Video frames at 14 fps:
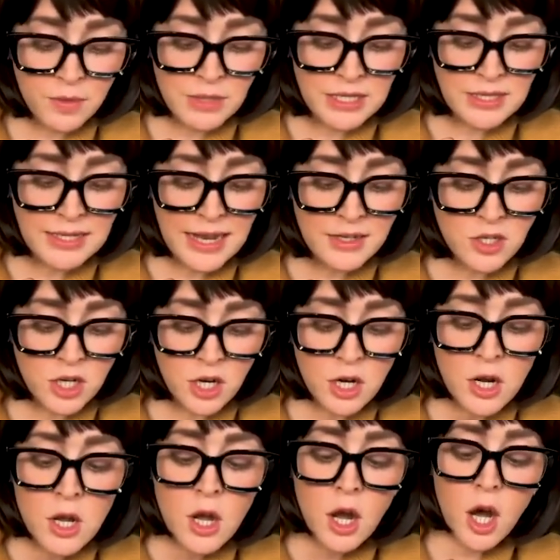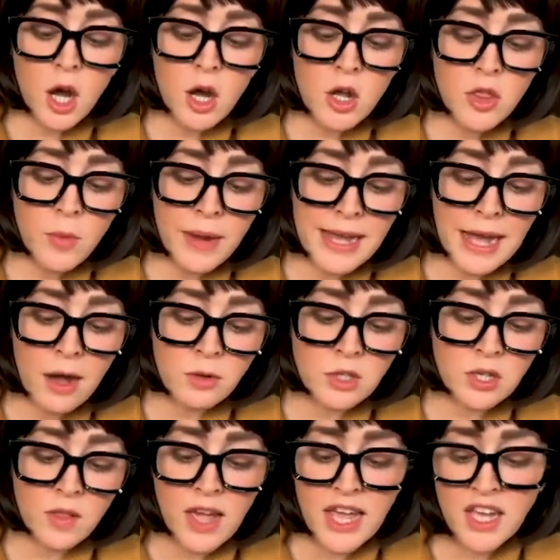from the center all the way out
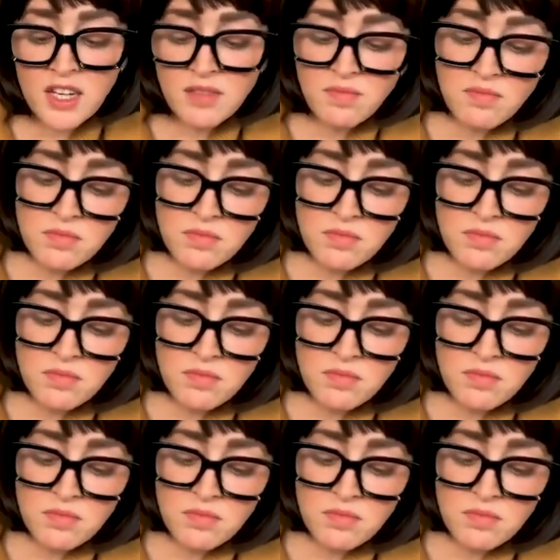to like,